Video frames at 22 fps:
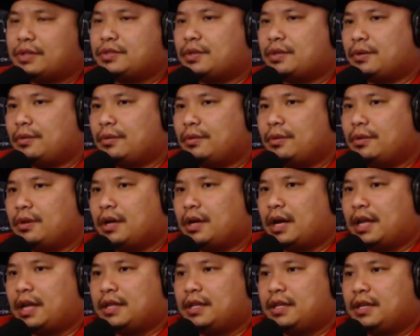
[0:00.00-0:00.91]
So
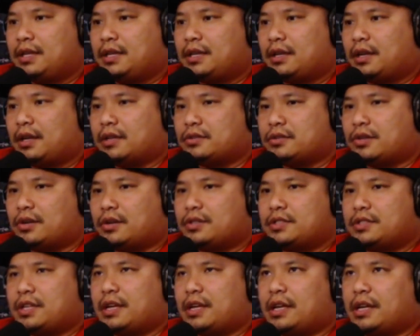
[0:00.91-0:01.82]
I think as long
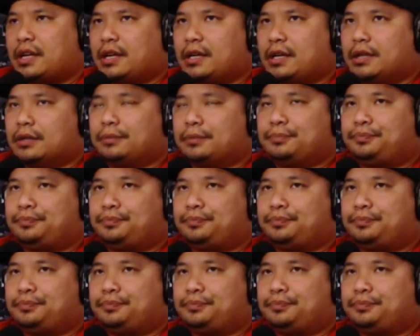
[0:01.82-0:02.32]
as they